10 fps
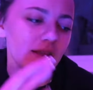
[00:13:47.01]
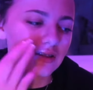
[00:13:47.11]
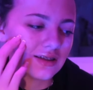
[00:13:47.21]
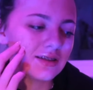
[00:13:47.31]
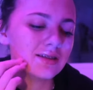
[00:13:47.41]

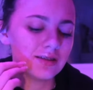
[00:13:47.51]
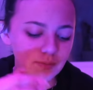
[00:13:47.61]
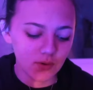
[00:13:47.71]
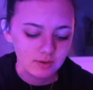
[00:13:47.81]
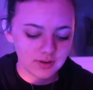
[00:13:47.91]
as easy to
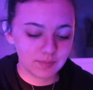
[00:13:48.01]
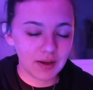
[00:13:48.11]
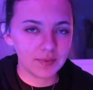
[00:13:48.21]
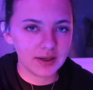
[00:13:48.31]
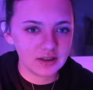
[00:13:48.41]
smell as
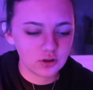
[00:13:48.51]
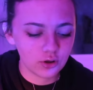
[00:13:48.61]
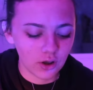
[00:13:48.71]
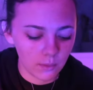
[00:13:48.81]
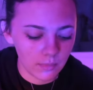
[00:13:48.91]
maybe these
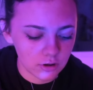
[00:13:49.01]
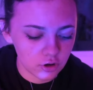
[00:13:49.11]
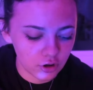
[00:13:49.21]
two that I'm about